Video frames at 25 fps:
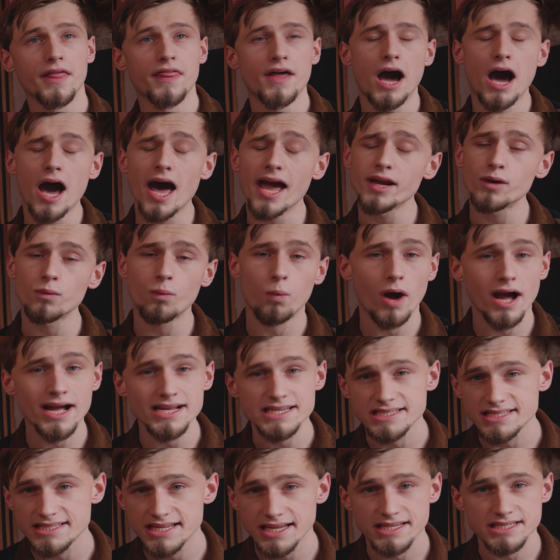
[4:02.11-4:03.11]
Height
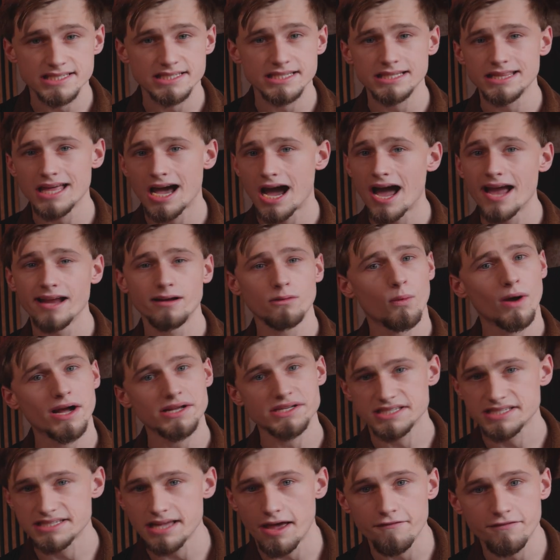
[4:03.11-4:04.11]
Y60, the Height
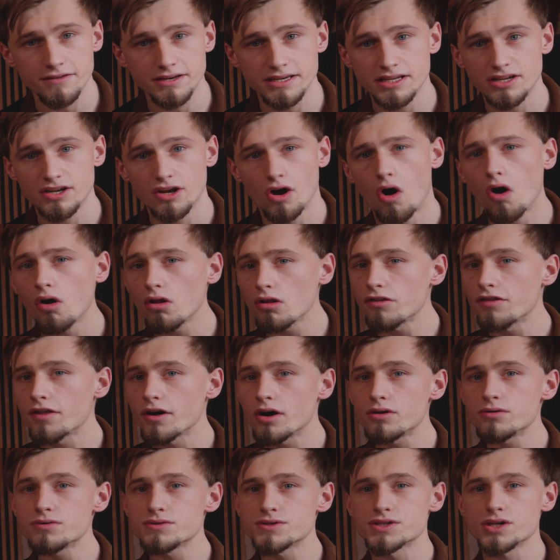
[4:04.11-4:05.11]
Y70, all of
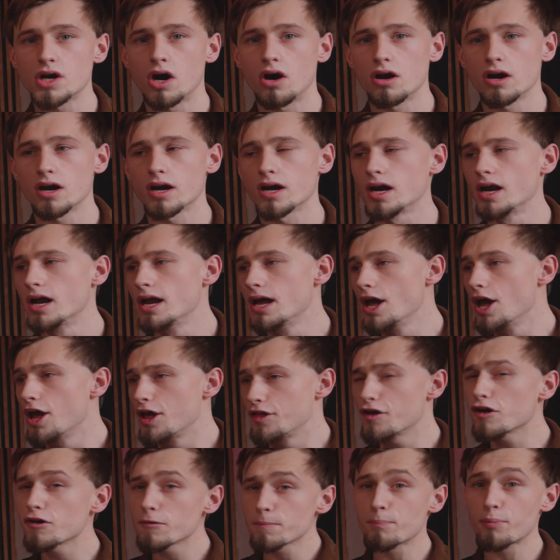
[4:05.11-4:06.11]
those
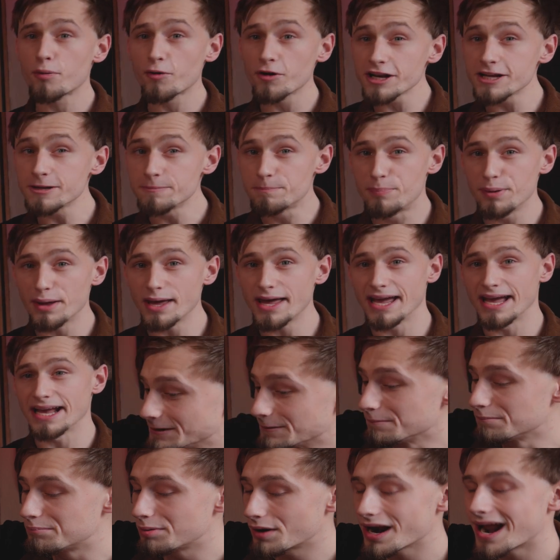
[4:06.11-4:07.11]
they're pretty
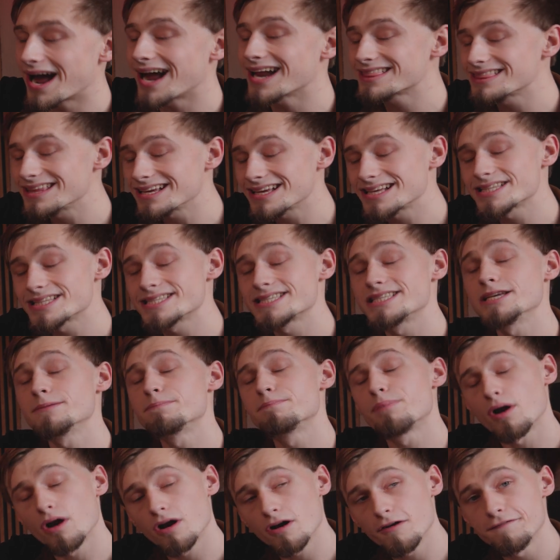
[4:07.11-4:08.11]
big, but I think it's the
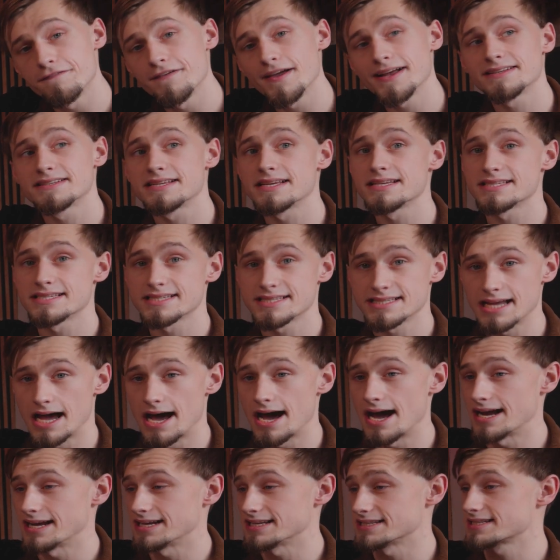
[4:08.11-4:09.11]
perfect
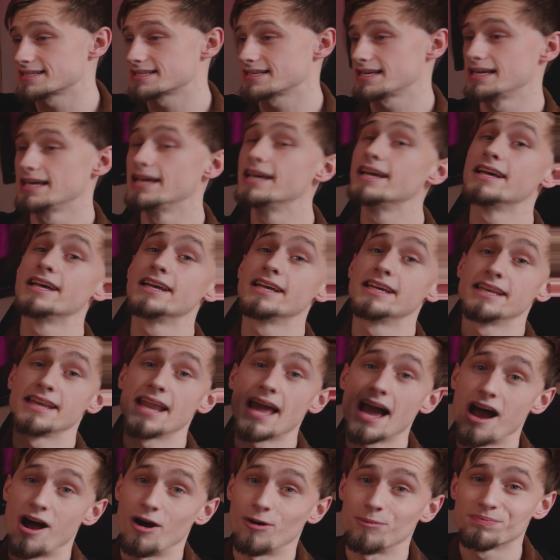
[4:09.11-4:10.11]
size.
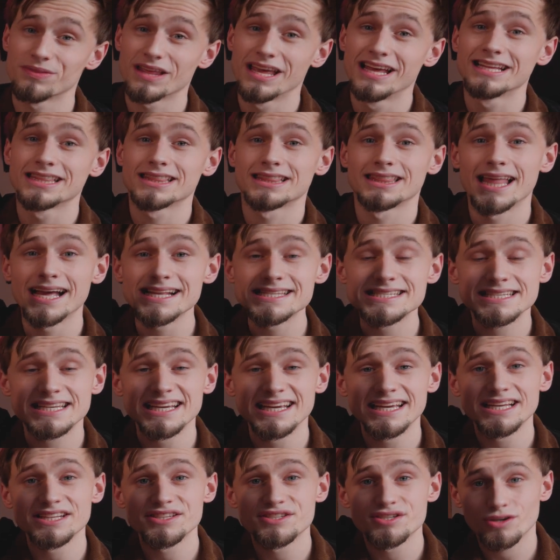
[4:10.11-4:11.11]
Now, let's
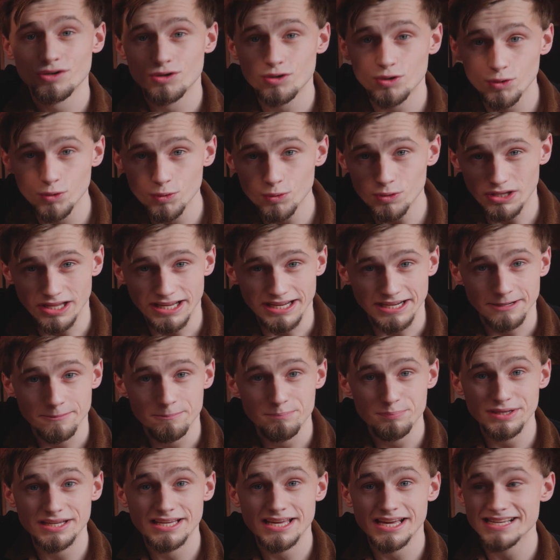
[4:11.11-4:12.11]
get into cooling
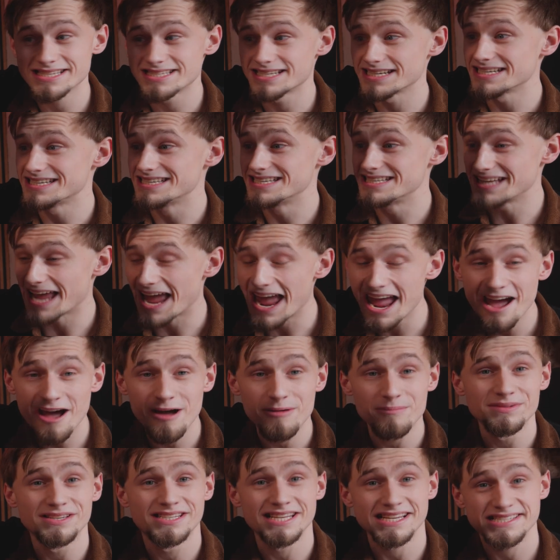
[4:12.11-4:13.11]
because
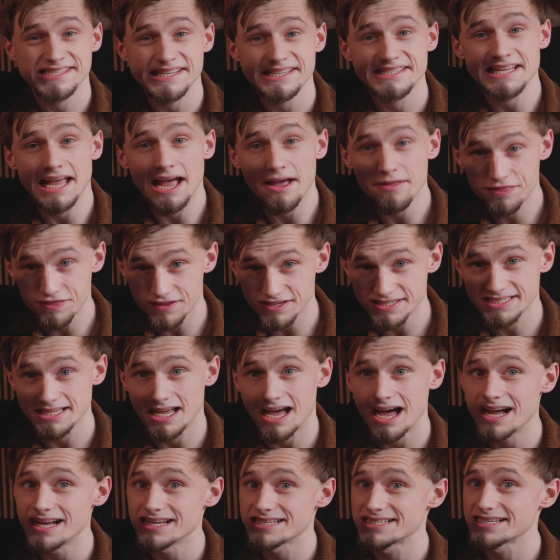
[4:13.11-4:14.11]
damn does this
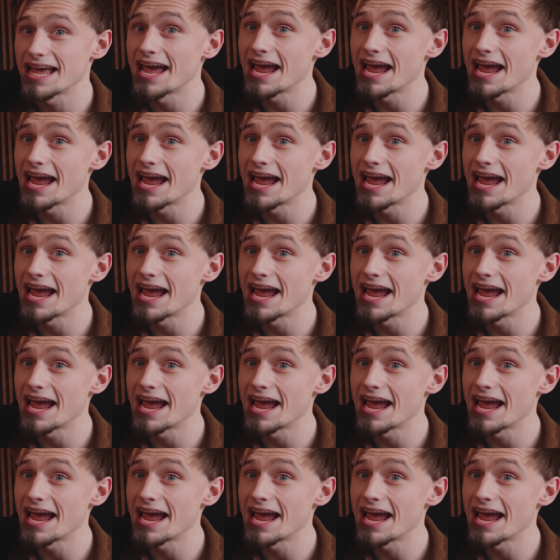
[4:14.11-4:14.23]
emphasize